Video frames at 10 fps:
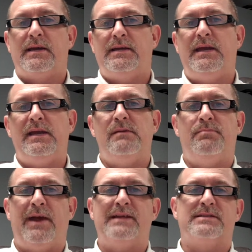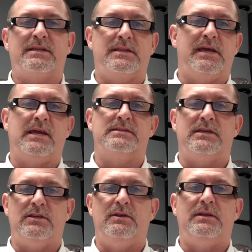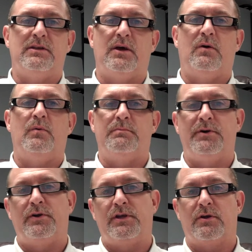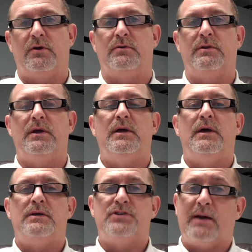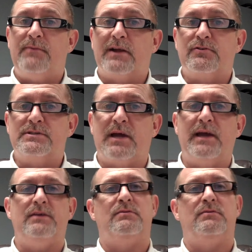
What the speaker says: key basic things that you need to know when building your own ShopFactory site.